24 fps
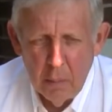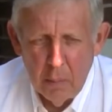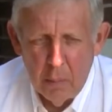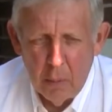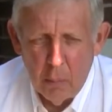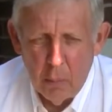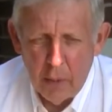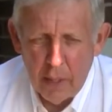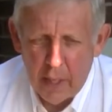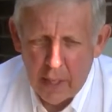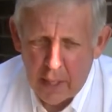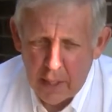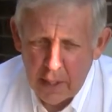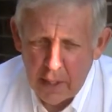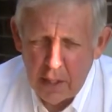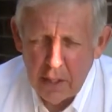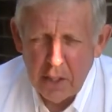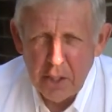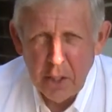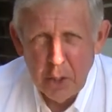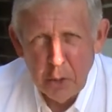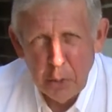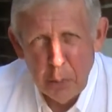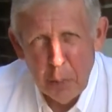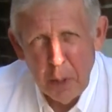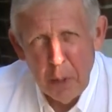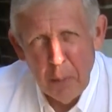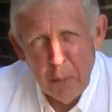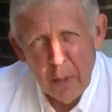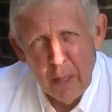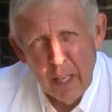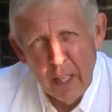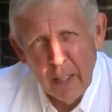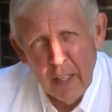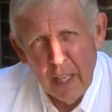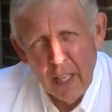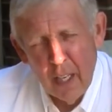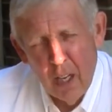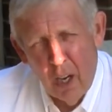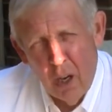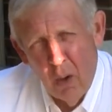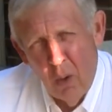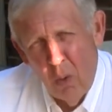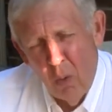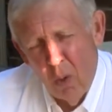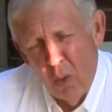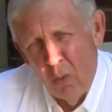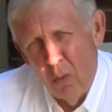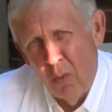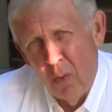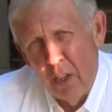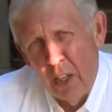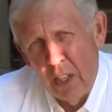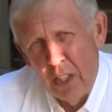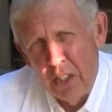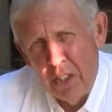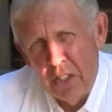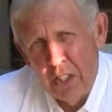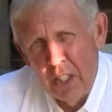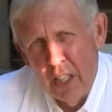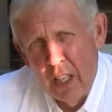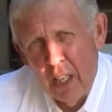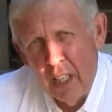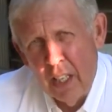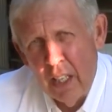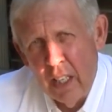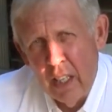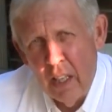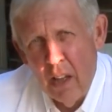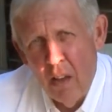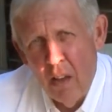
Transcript: But we got to get those people out of that hole over there in Chile.